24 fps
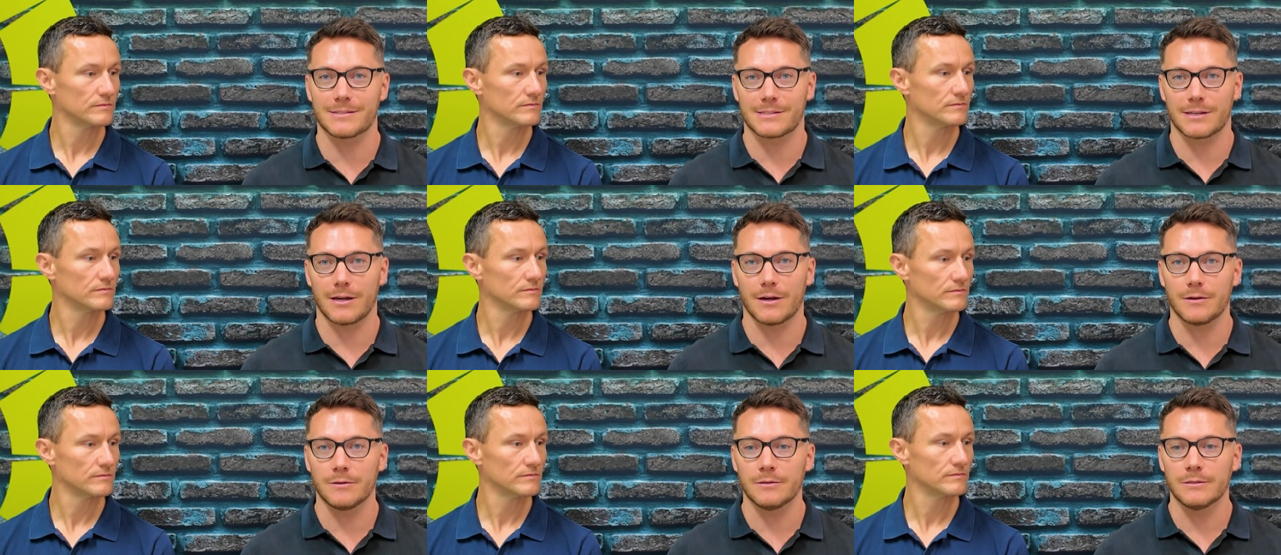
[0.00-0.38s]

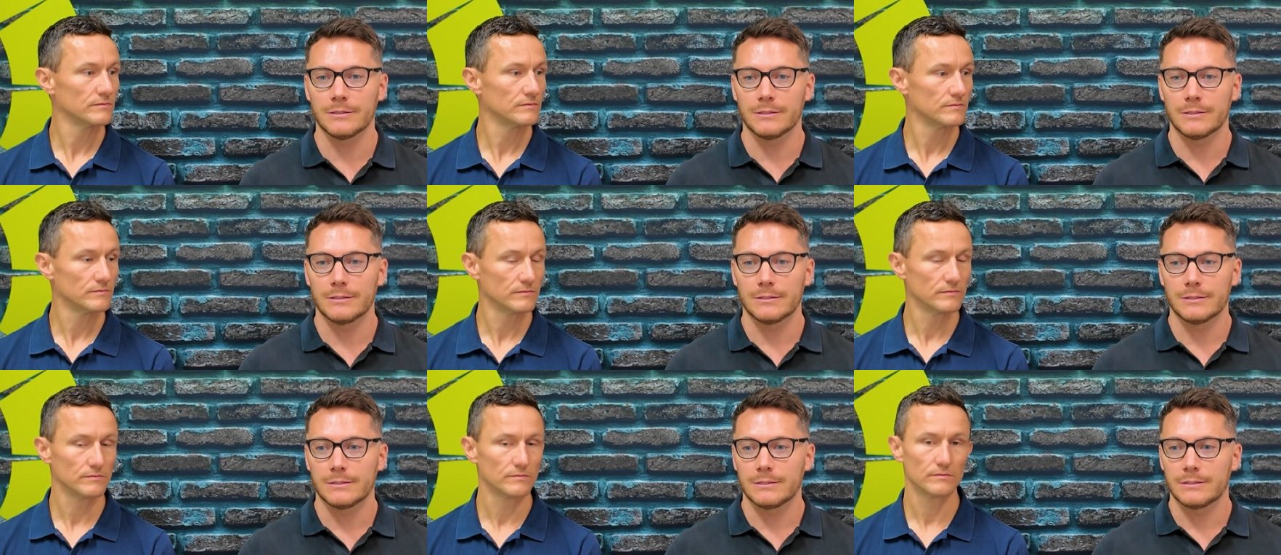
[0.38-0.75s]
Speaker 1: So
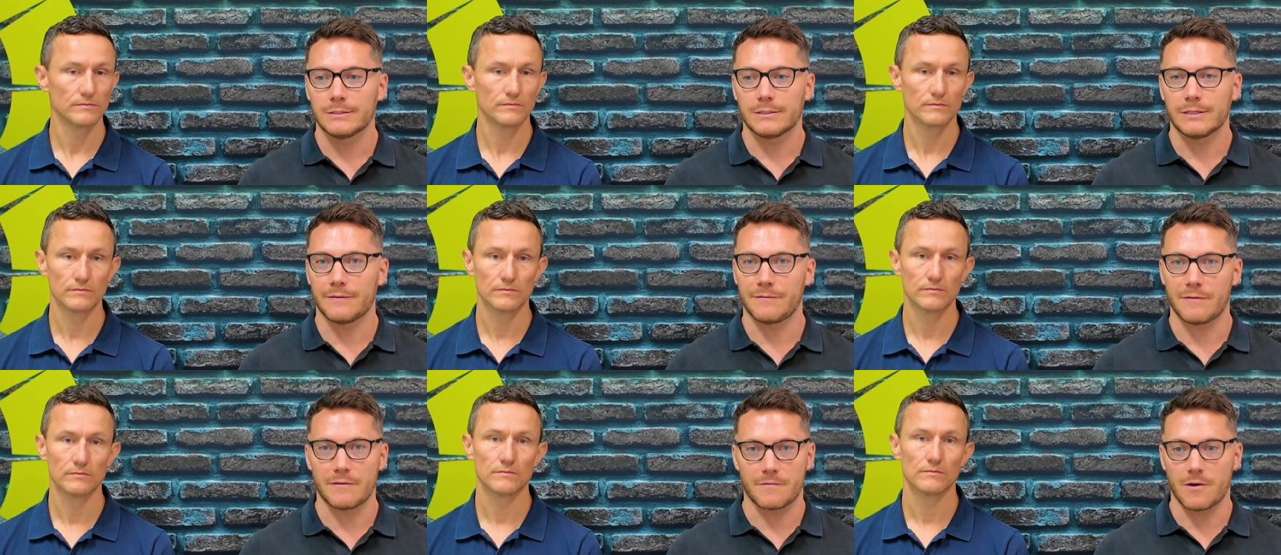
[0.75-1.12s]

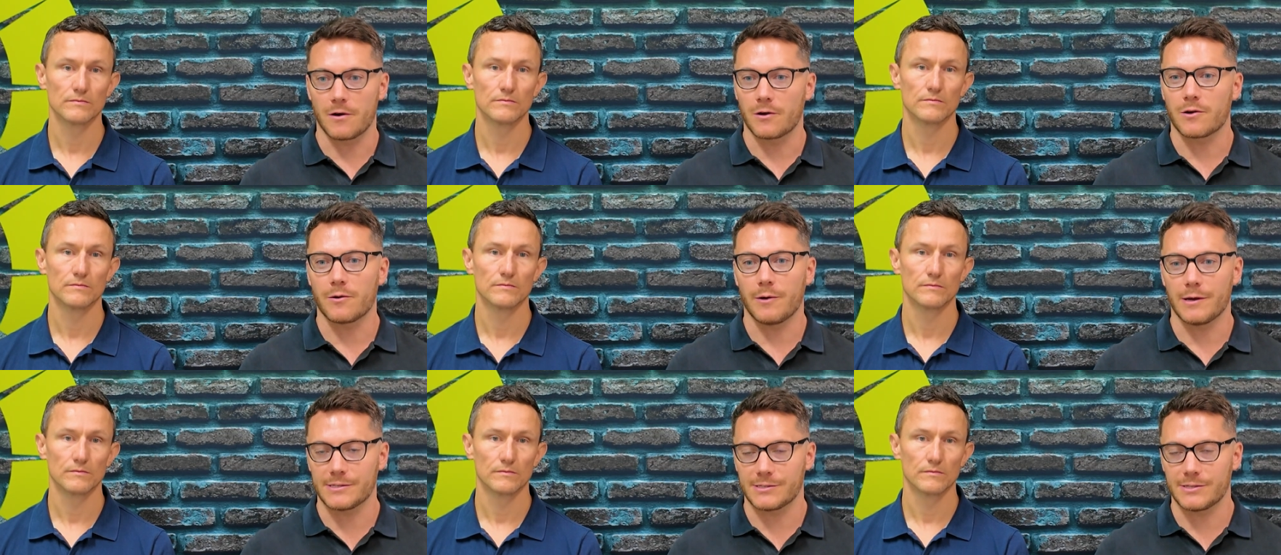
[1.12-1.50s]
if you've
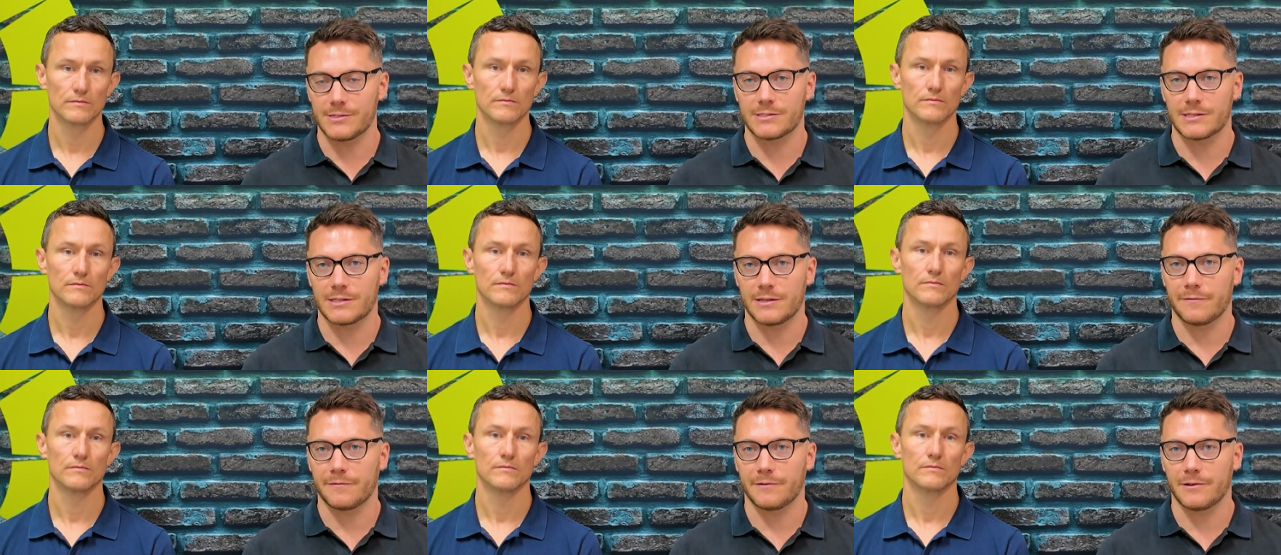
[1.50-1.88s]
got
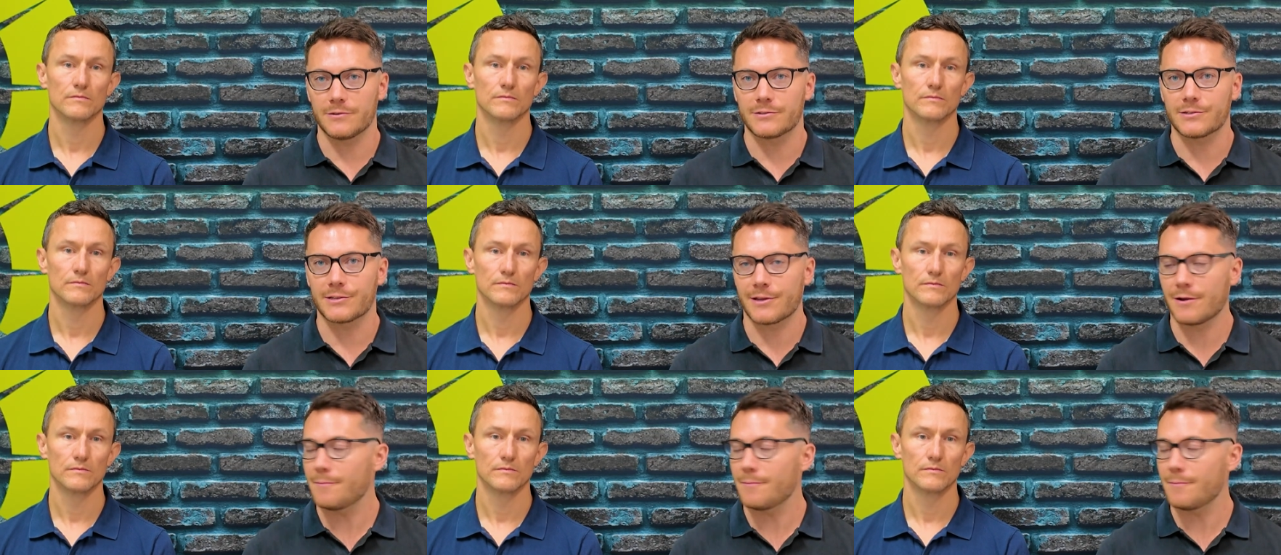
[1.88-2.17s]
questions in the future,